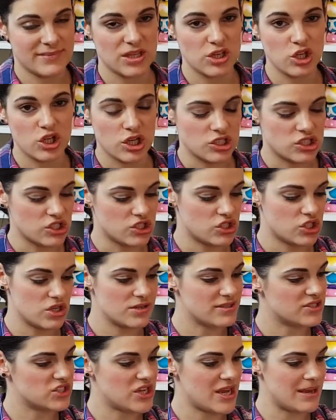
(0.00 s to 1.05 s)
You could just
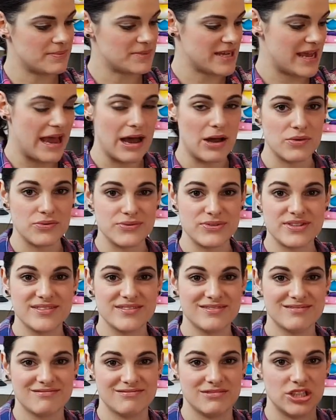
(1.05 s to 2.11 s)
use cheap towels.
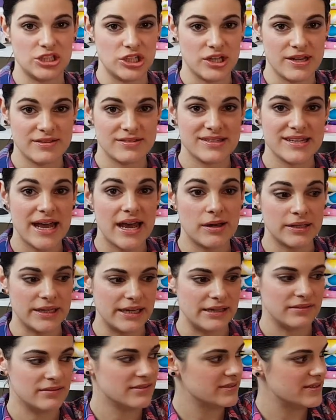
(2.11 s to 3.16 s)
You know,
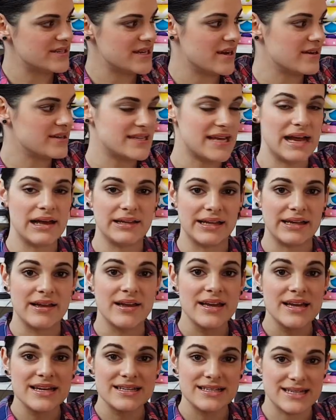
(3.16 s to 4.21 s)
toweling, terry toweling
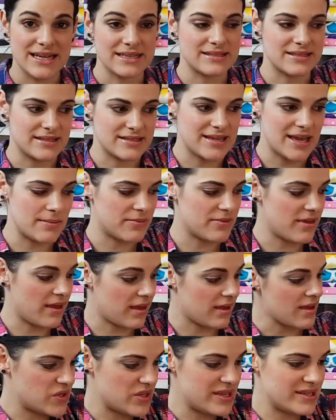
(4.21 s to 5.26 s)
does the same
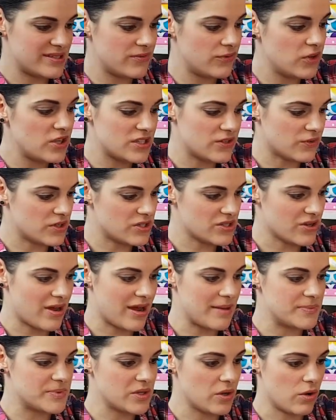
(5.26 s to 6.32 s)
thing. So there's a few different
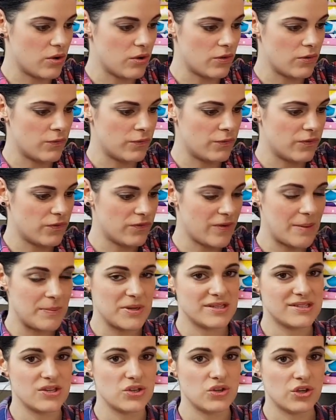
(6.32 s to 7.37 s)
types of
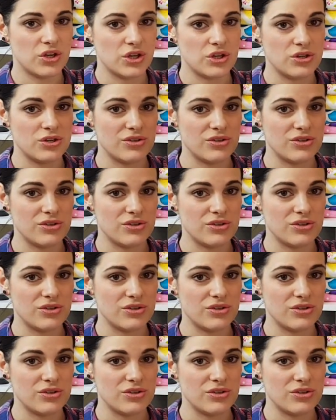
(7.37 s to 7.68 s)
fabrics that you can